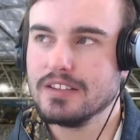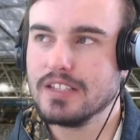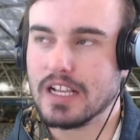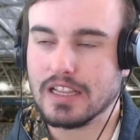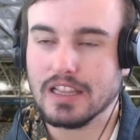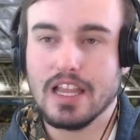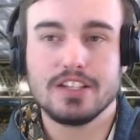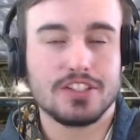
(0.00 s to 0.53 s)
the
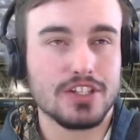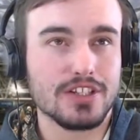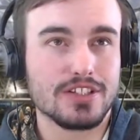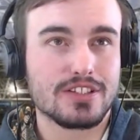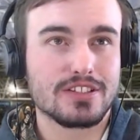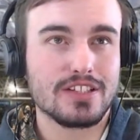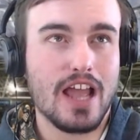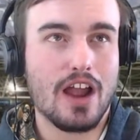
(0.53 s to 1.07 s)

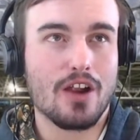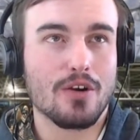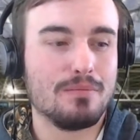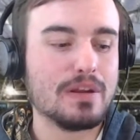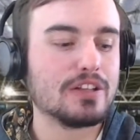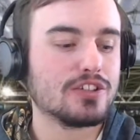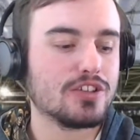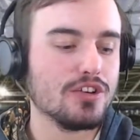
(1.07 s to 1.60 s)
glitches are a
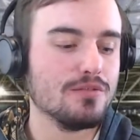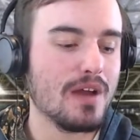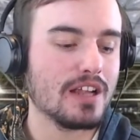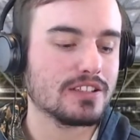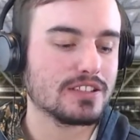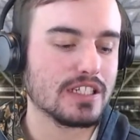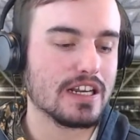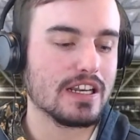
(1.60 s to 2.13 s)
bit too
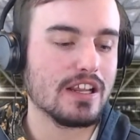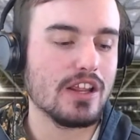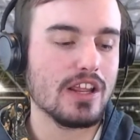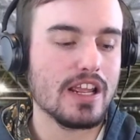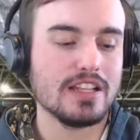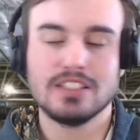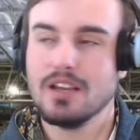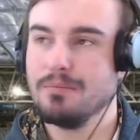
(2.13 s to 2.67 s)
much and it
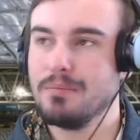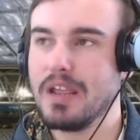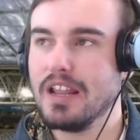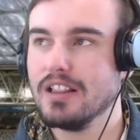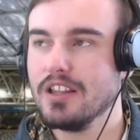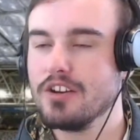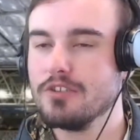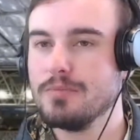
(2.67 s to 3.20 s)
ends up being a
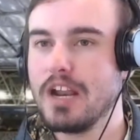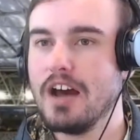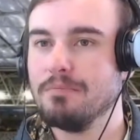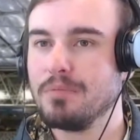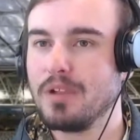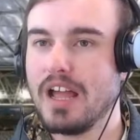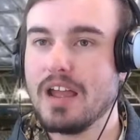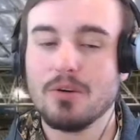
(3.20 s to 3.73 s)
little bit
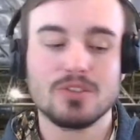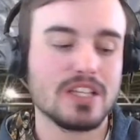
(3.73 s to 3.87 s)
unplayable.